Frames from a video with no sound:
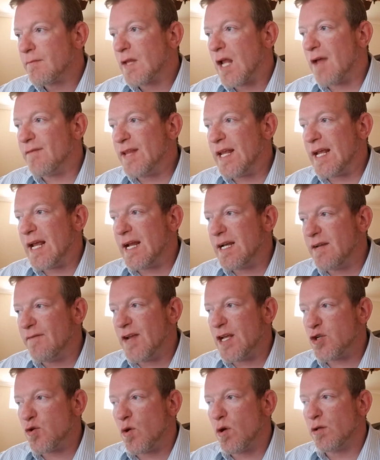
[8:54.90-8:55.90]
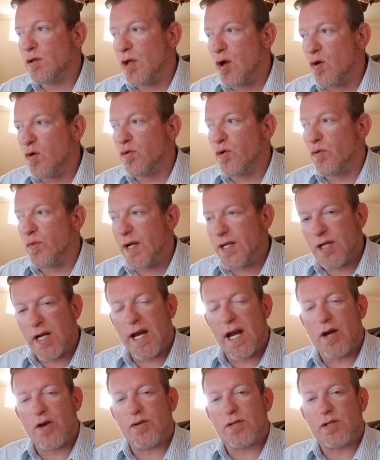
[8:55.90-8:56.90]
of the individual loan
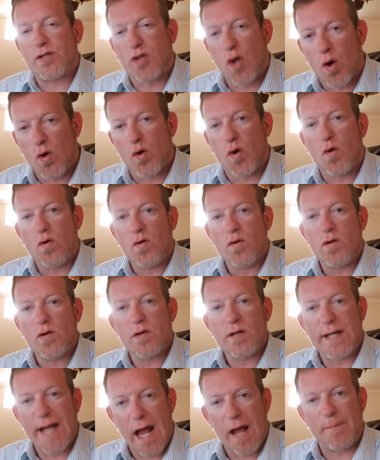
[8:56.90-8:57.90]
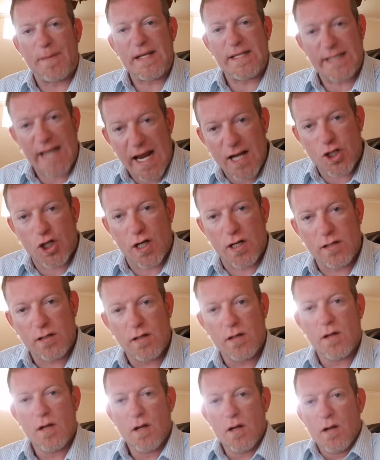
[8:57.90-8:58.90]
originator's total compensation
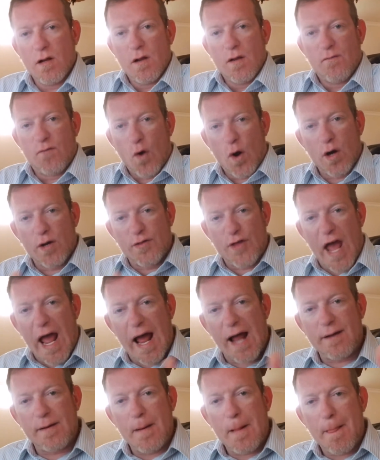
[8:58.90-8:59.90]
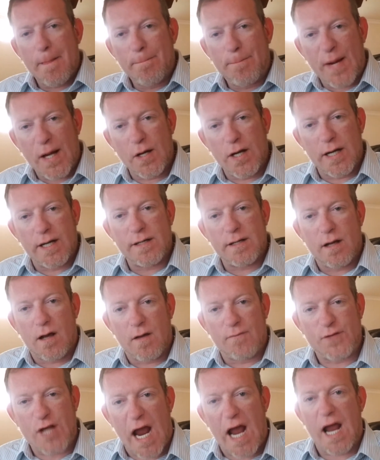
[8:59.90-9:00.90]
for that period
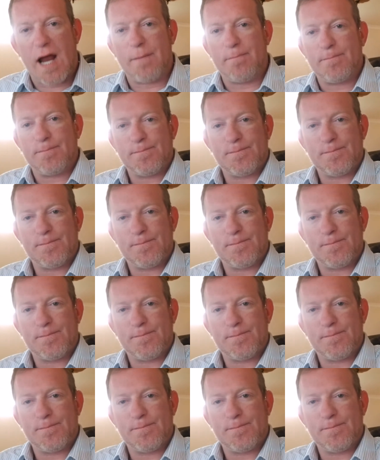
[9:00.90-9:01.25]
of time.